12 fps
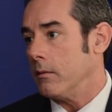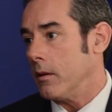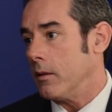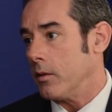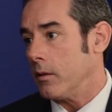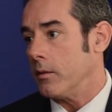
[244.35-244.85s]

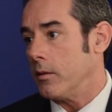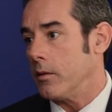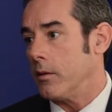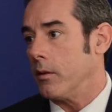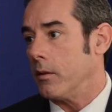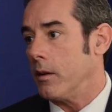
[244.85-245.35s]
the services
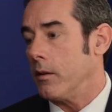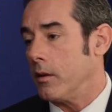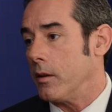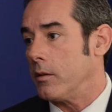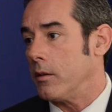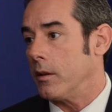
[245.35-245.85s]
of an
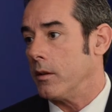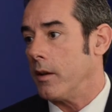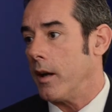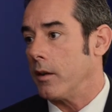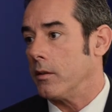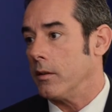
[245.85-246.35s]
attorney
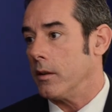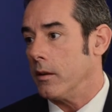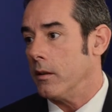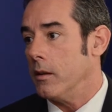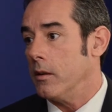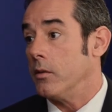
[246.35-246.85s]
to actually
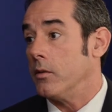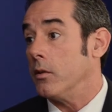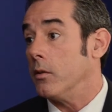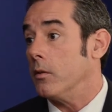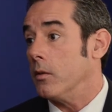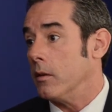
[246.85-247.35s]

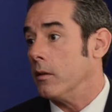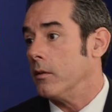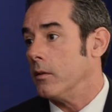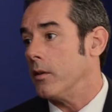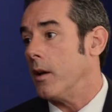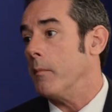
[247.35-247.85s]
sue
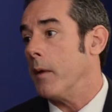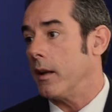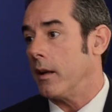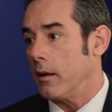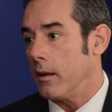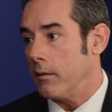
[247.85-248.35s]

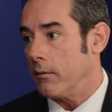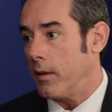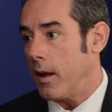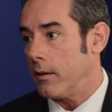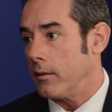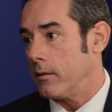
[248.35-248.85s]
somebody if
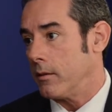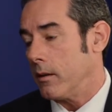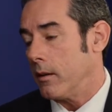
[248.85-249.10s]
that's